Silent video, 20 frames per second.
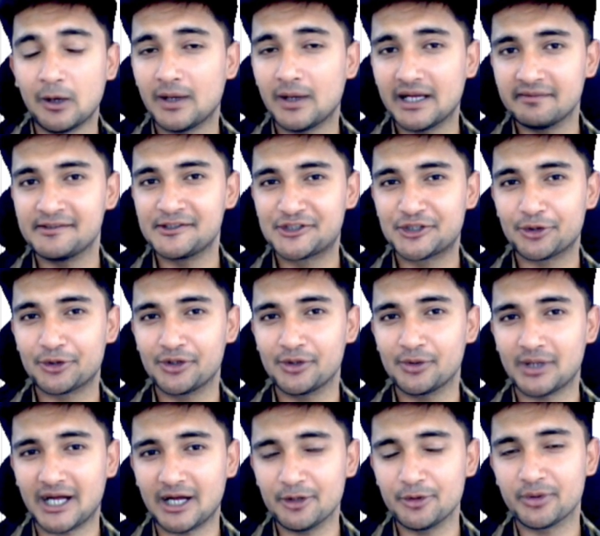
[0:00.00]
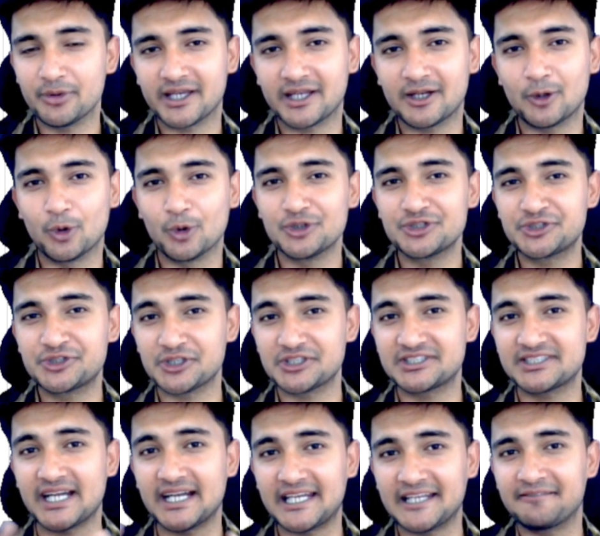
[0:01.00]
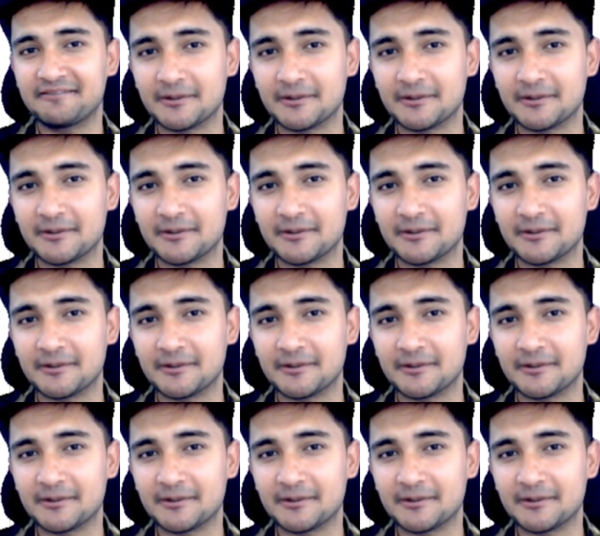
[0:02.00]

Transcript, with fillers: I will show you how you can host your static